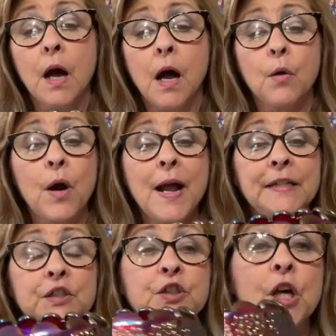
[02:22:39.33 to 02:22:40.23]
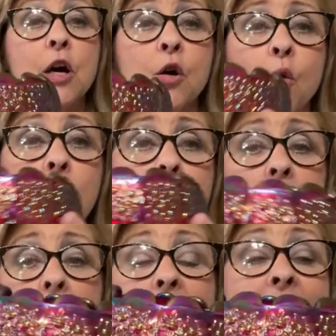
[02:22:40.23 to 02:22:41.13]
All right, so uh,
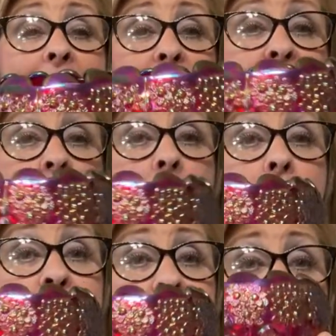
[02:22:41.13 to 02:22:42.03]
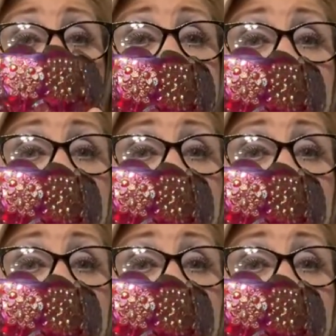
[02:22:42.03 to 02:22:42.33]
I have the offer of